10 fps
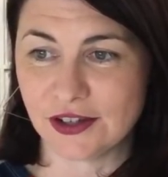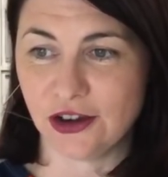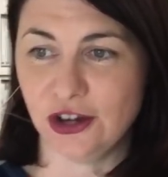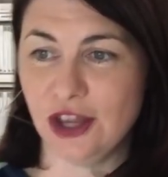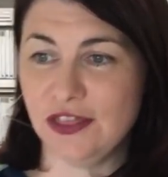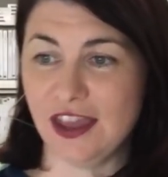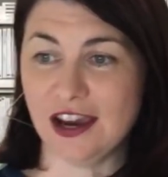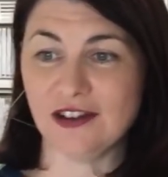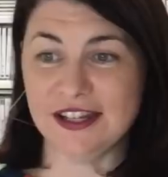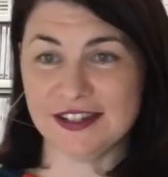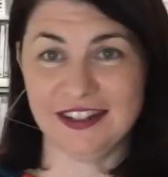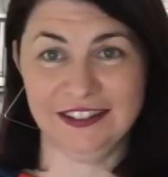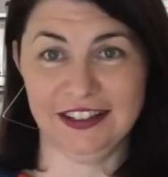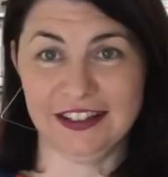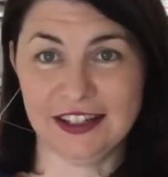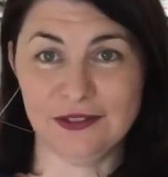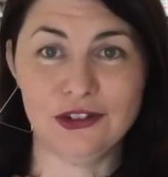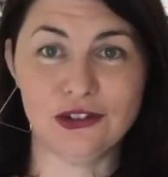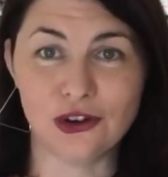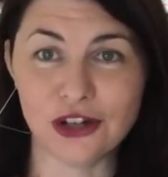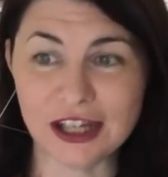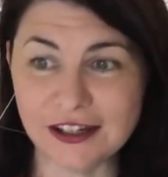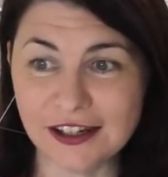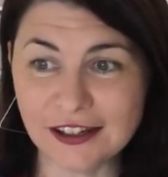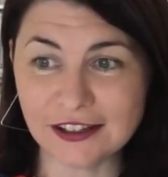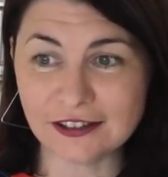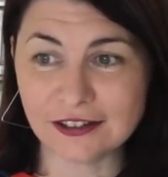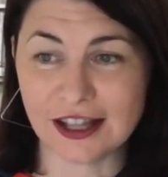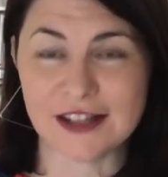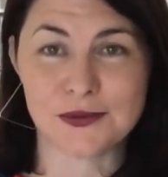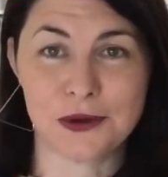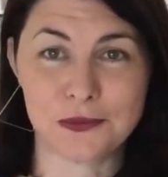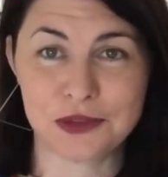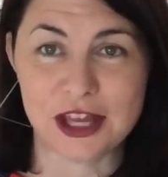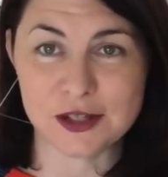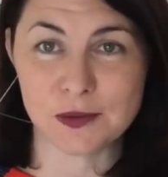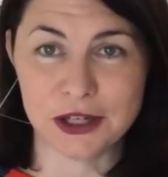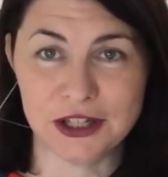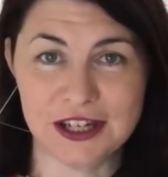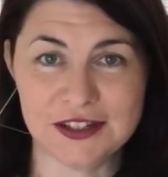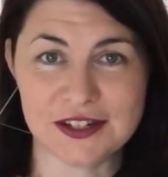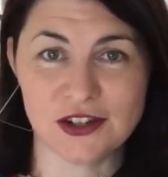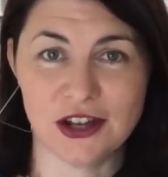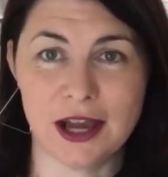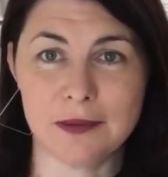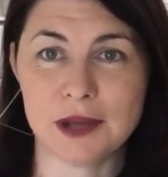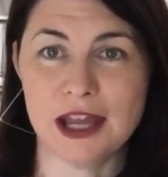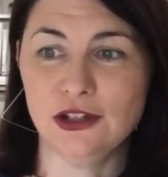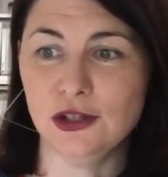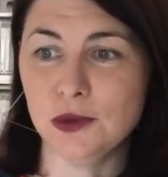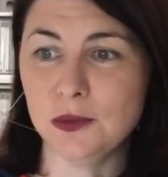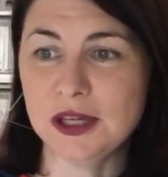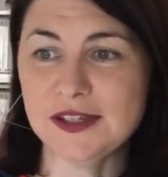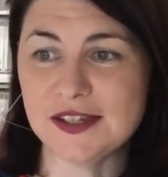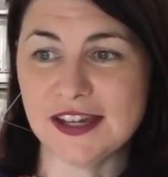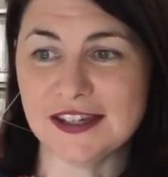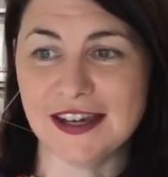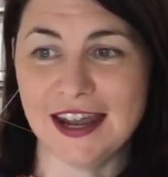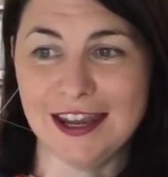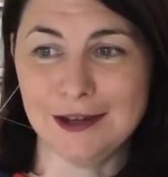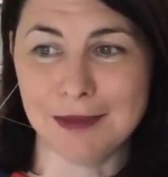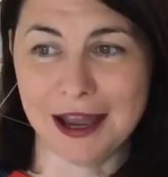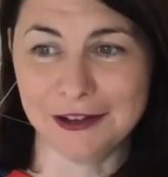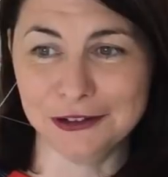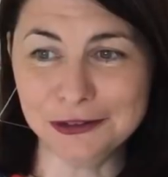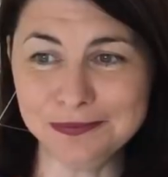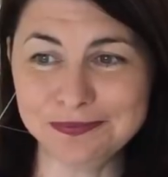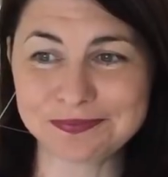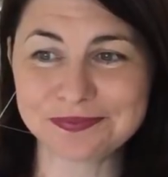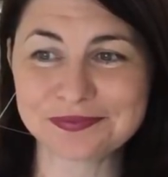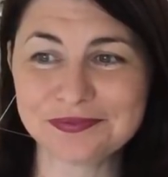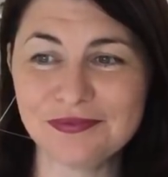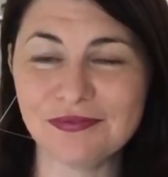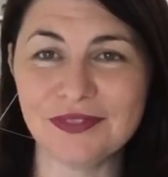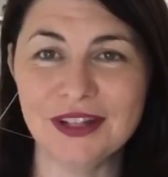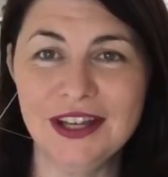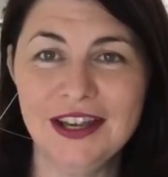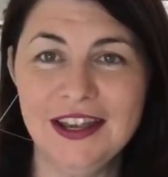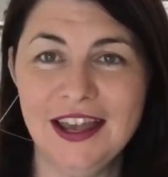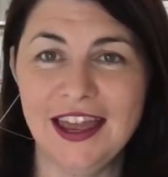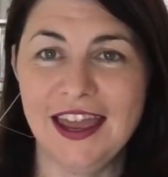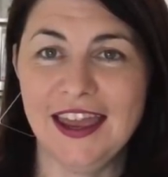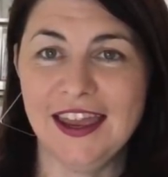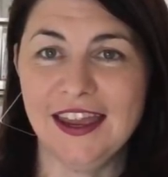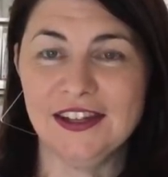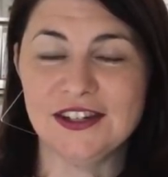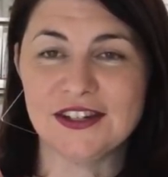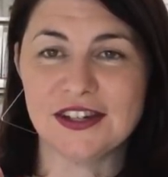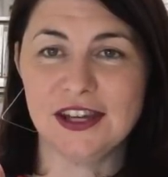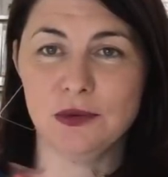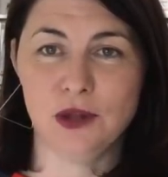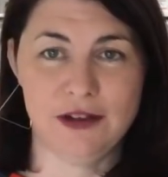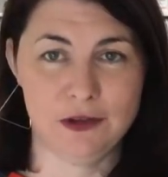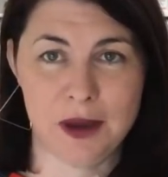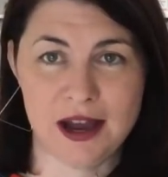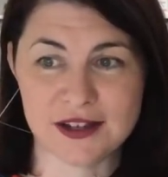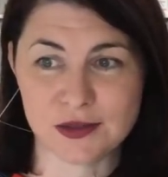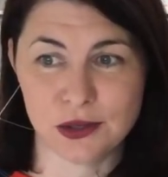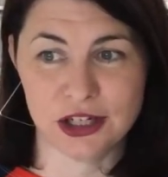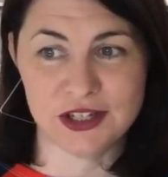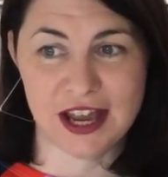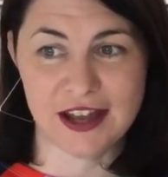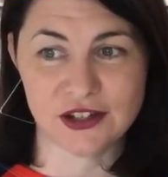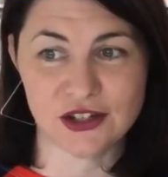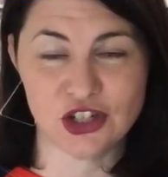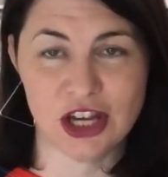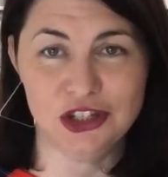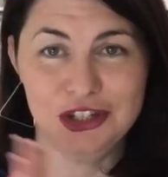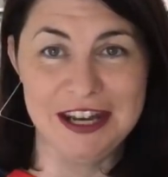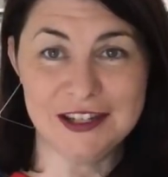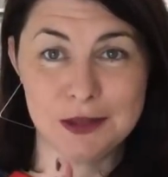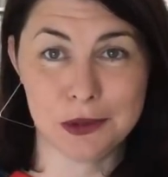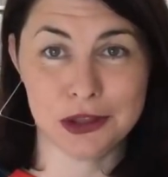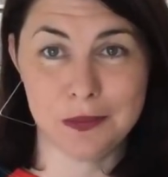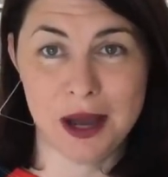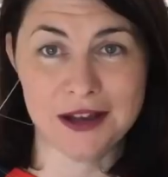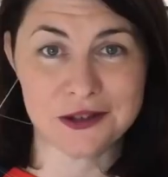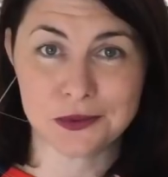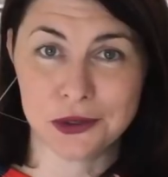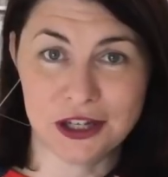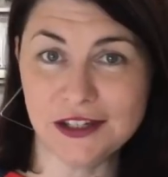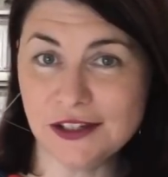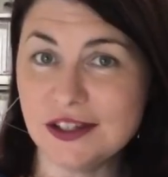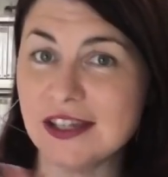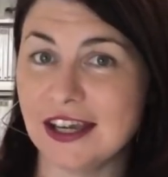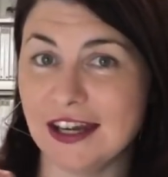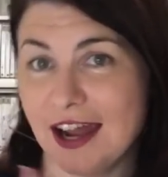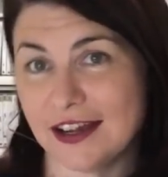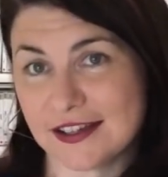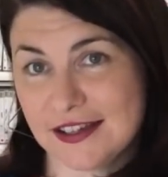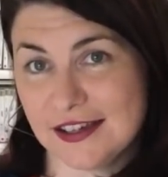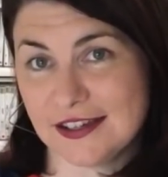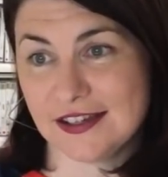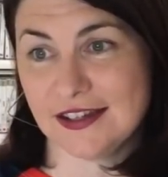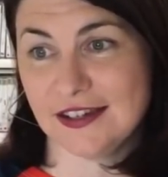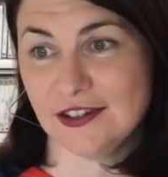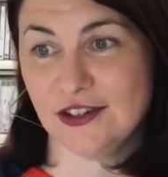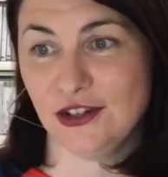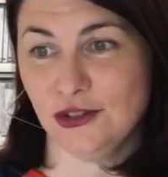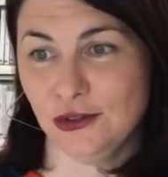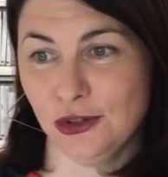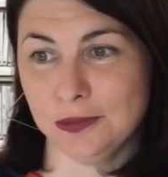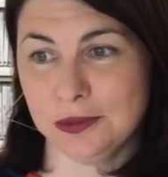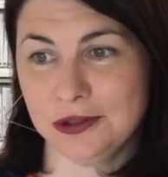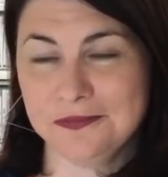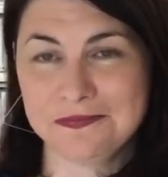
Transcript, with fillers: So there is the link. If you're not in it, that's what that's where you need to sign up and you will be sent an email and it will have a password attached and you need to put the password in to get access to the group.